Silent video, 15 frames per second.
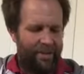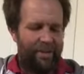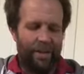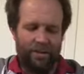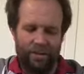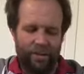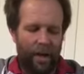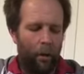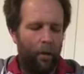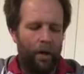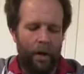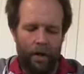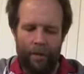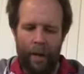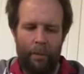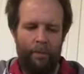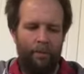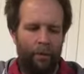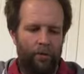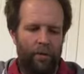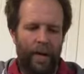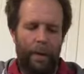just how I learned that
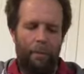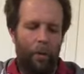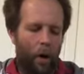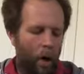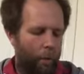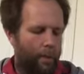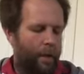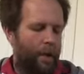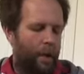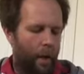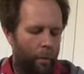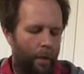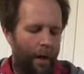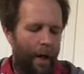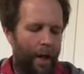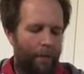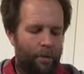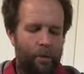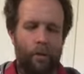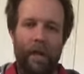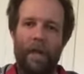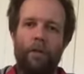before, so that might be a bad
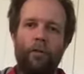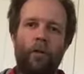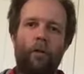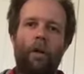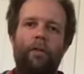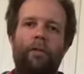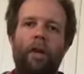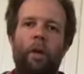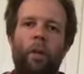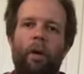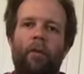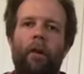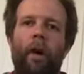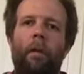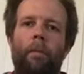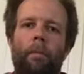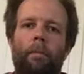habit. You can do it 1 finger per fret.